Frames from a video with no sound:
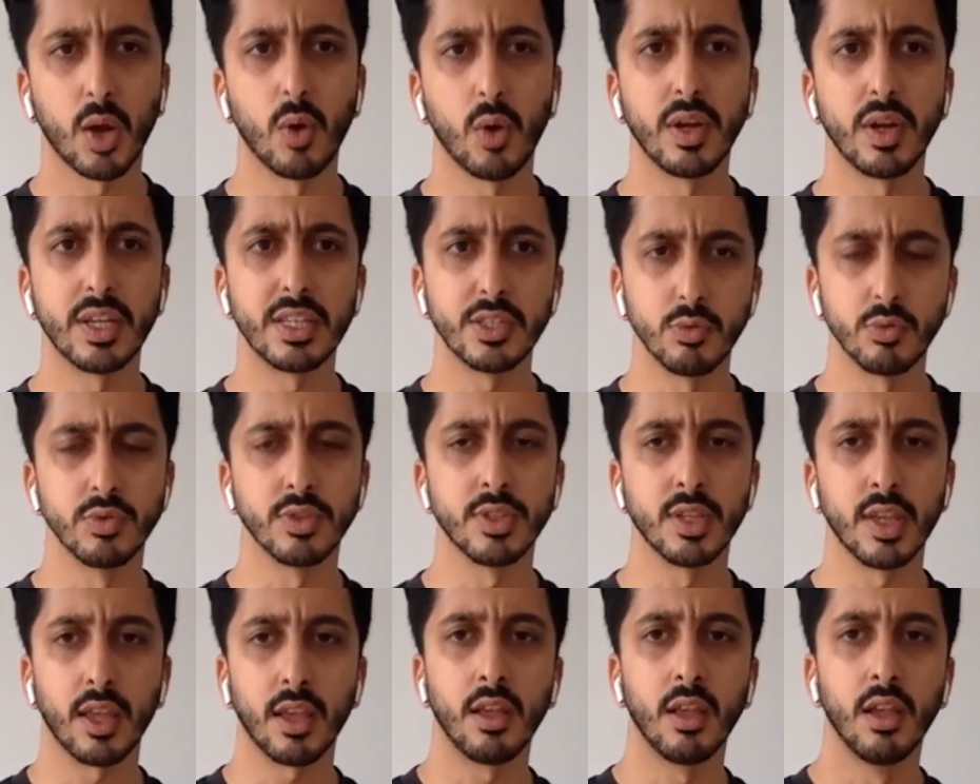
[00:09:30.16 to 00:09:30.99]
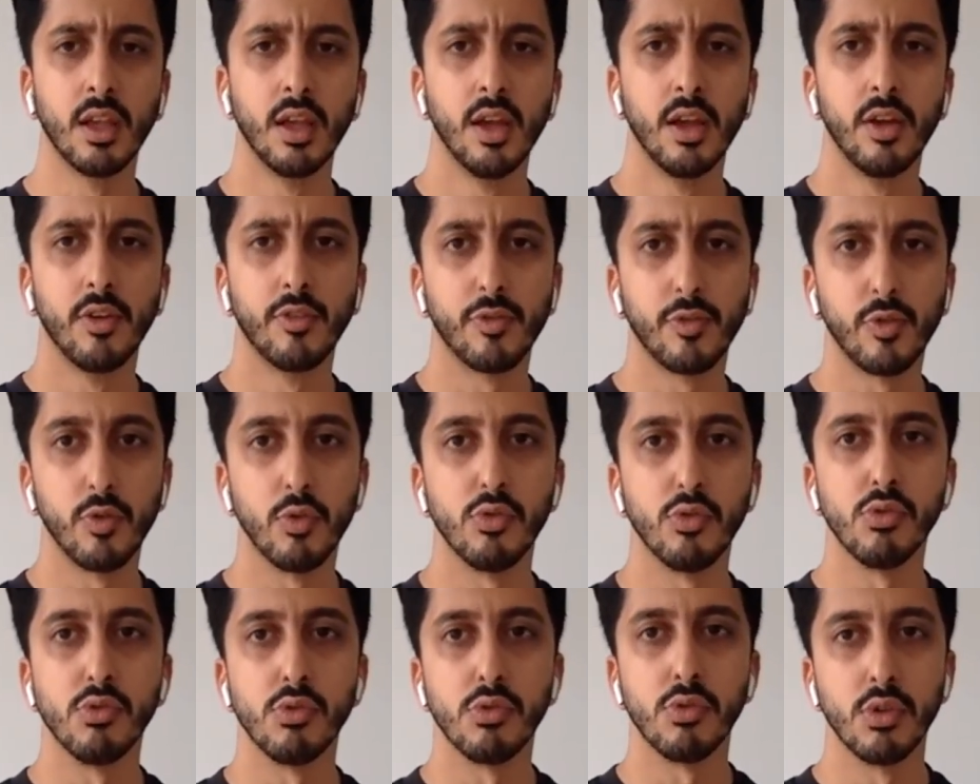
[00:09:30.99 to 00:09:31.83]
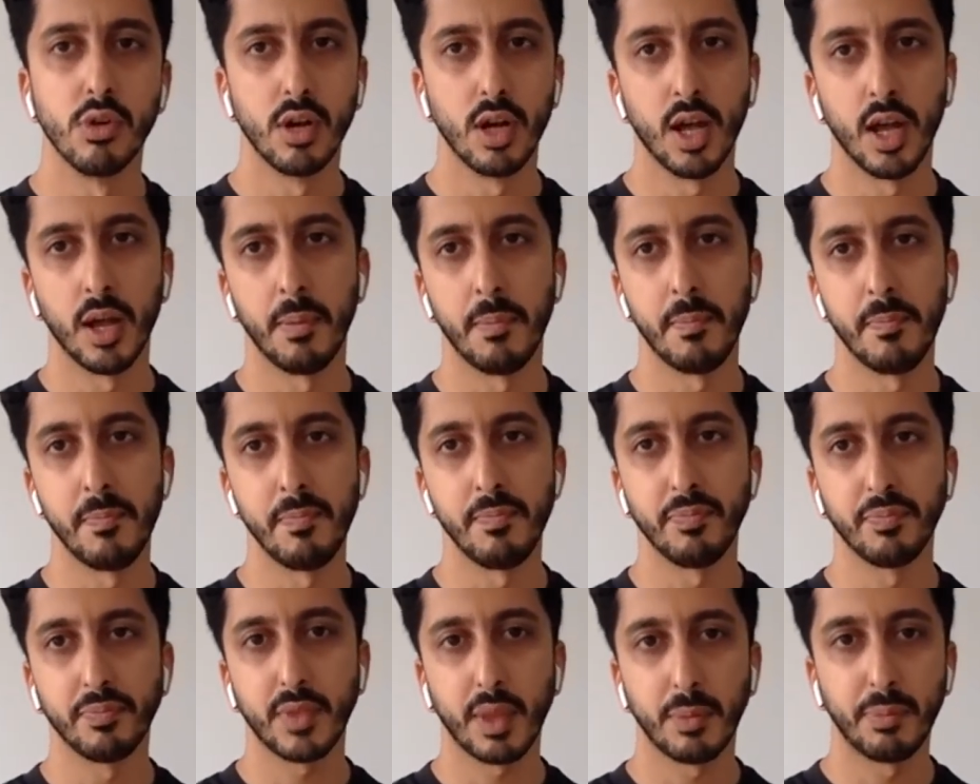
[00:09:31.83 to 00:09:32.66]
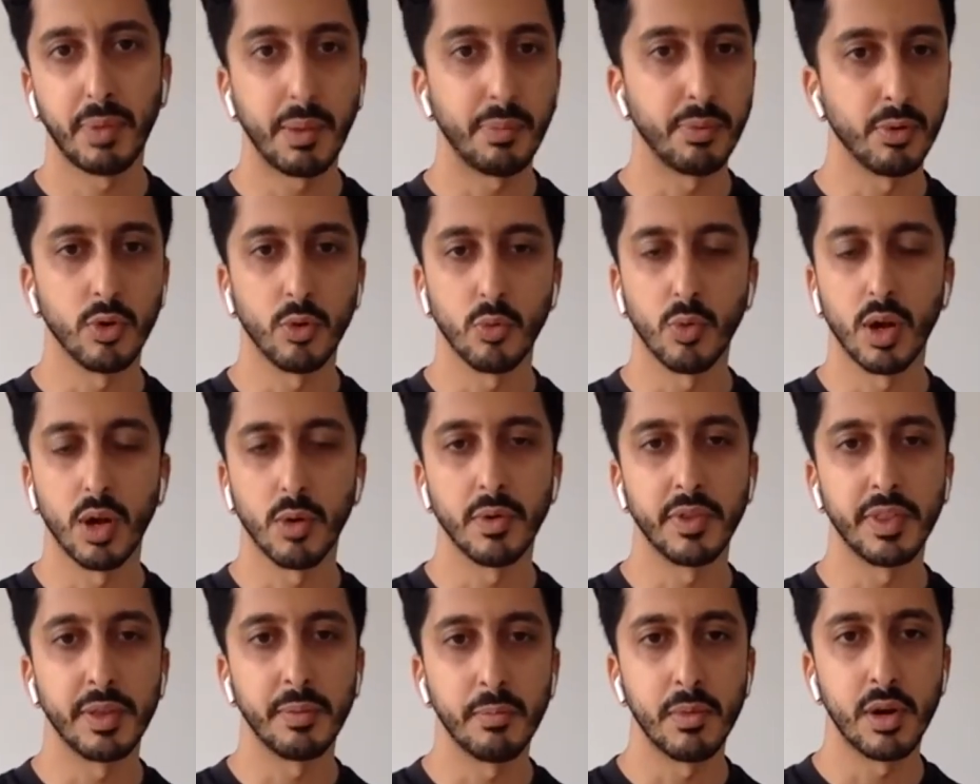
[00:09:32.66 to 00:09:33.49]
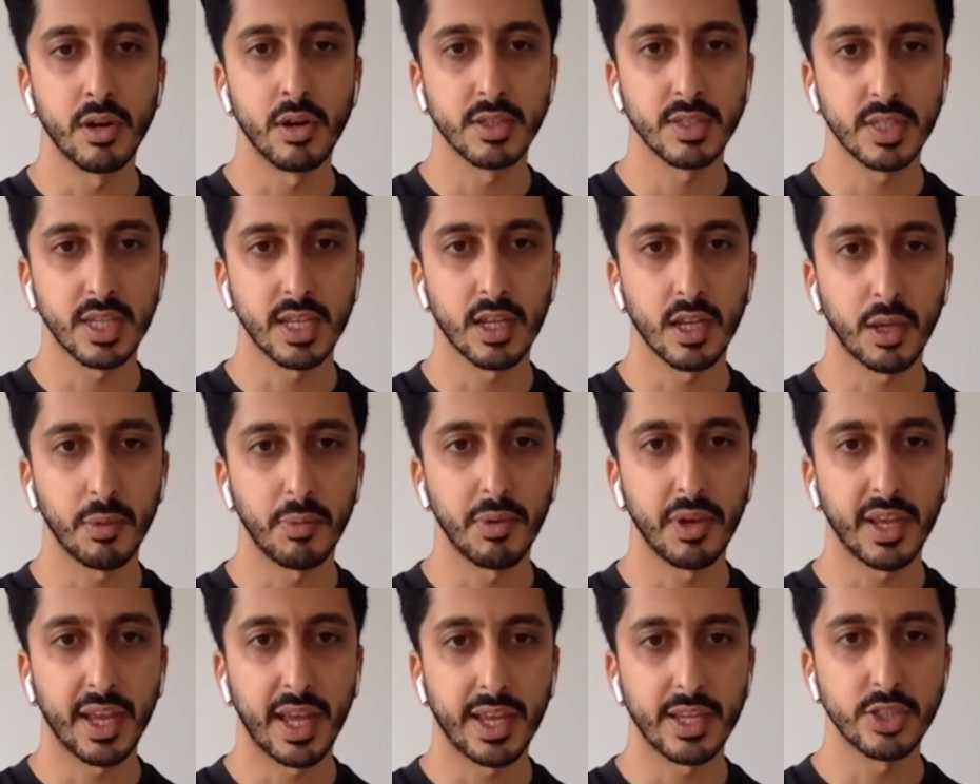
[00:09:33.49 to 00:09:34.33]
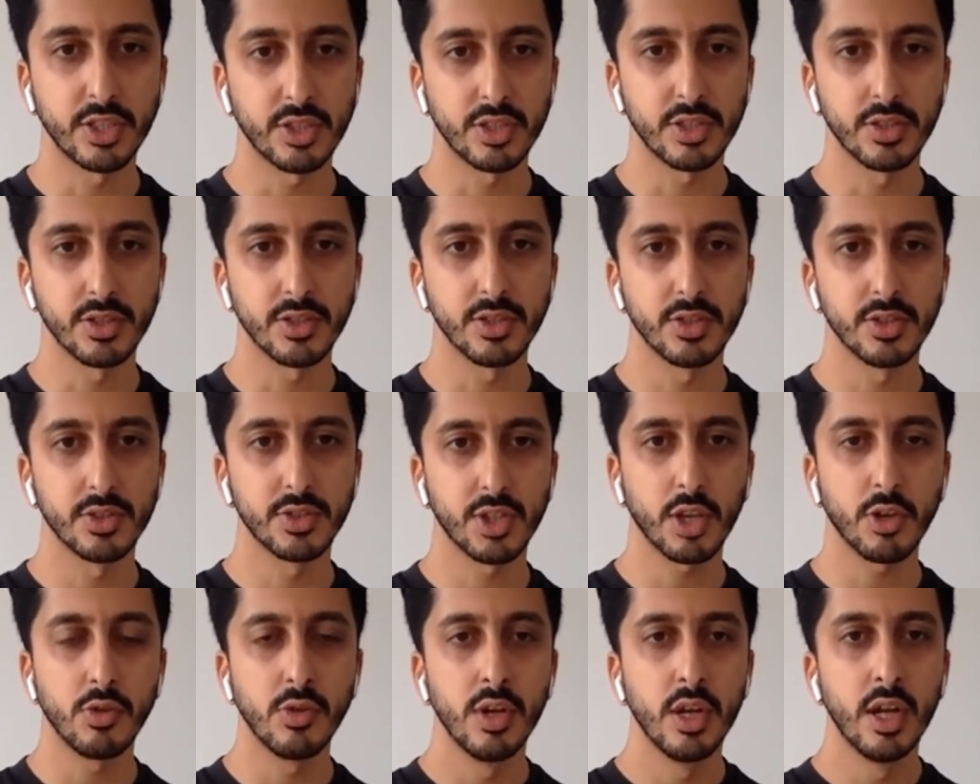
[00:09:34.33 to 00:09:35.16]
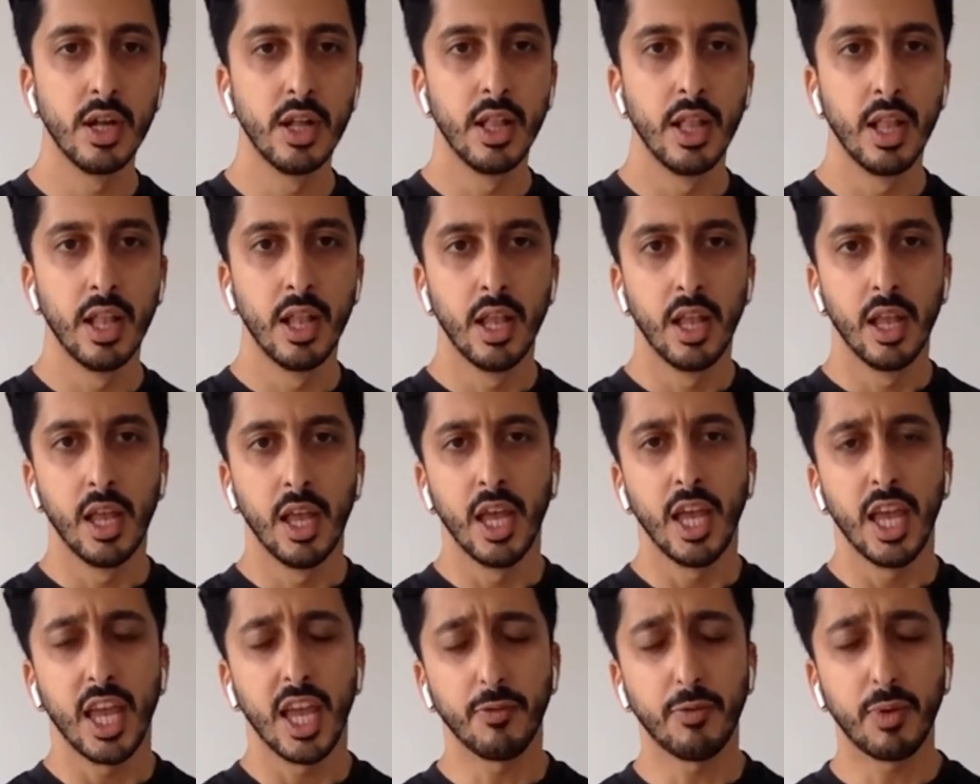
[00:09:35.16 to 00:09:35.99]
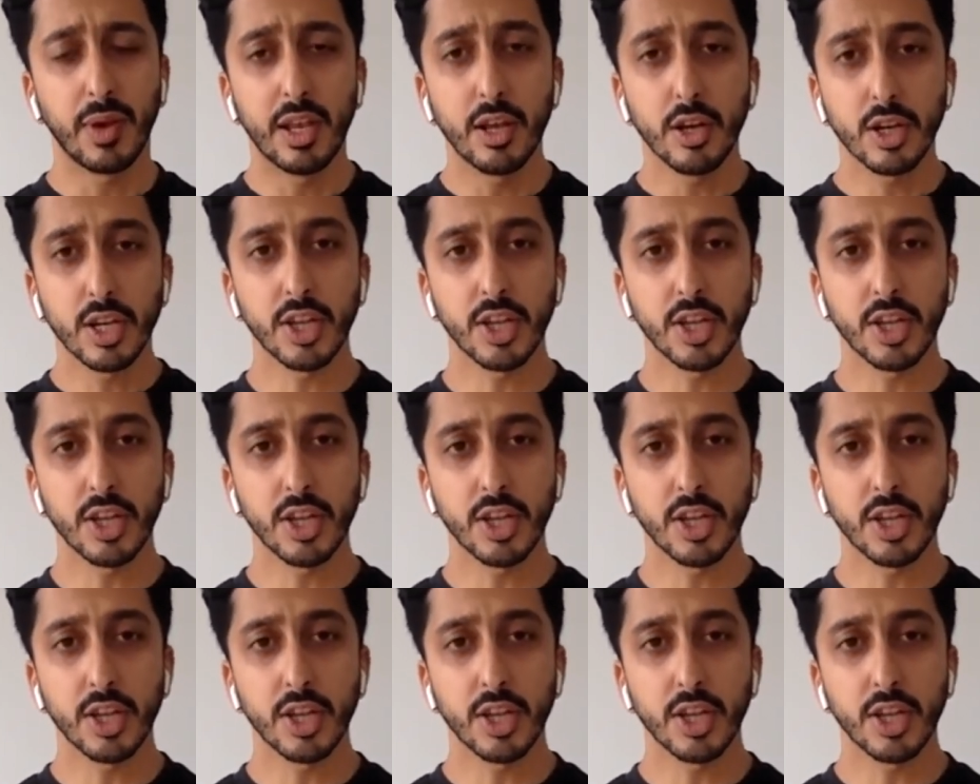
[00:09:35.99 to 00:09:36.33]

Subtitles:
and quite daunting for people who work within marketing and communications. So if